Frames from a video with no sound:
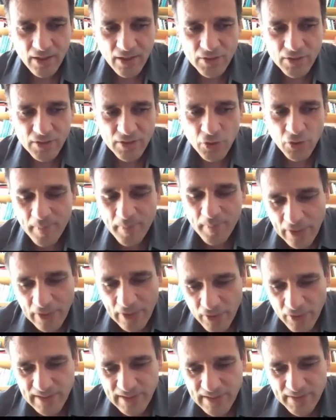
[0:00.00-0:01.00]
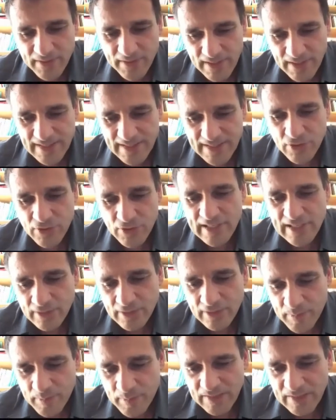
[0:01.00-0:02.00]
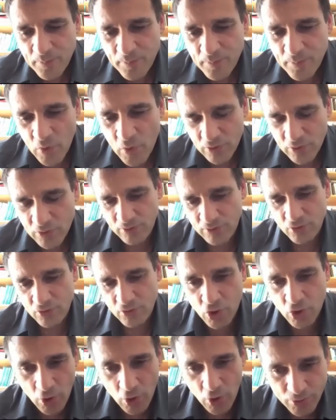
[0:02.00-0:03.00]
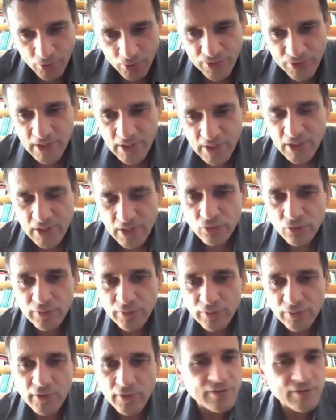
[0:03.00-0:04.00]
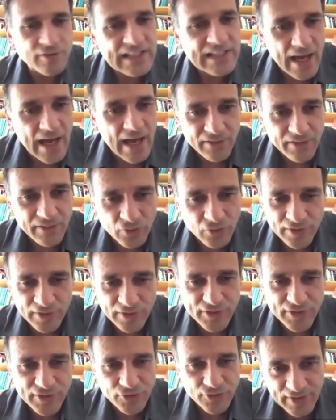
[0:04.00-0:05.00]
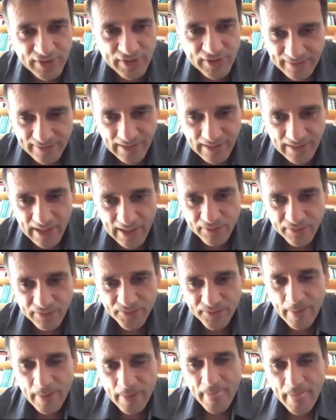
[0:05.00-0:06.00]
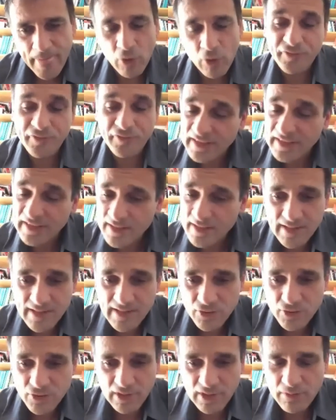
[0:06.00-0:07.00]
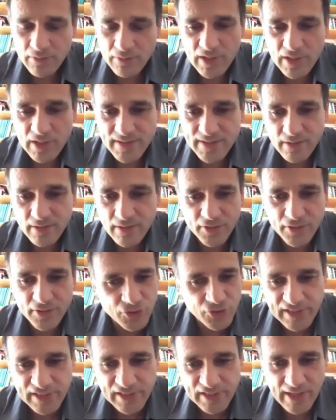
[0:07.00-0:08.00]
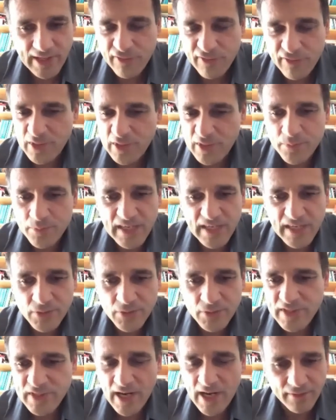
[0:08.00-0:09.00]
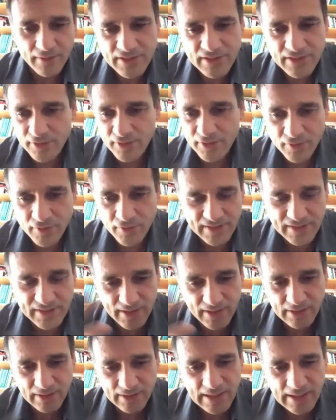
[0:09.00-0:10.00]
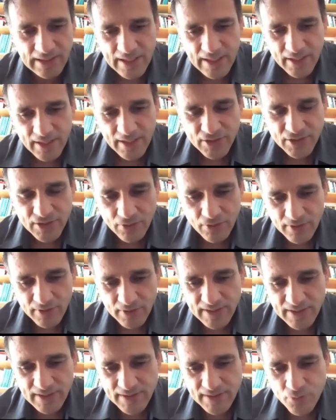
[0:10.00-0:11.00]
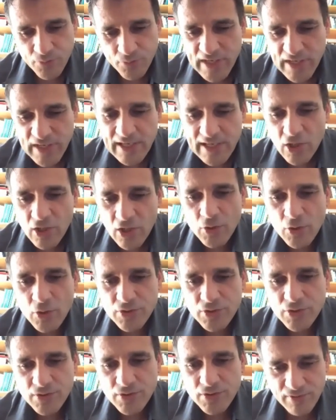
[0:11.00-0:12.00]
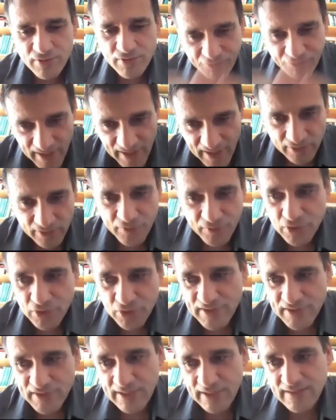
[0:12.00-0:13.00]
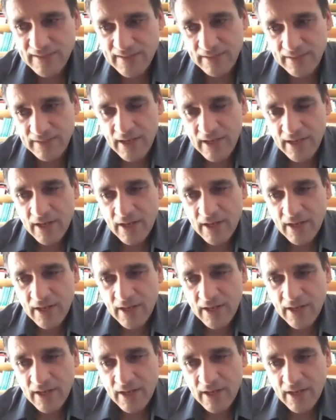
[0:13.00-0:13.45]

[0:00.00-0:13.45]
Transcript: So Baroque, in a sense, is a little bit more close to the real life, to the street life. Or Venice, actually, the street life was mixed with aristocratical. So it's really close reflect of the society.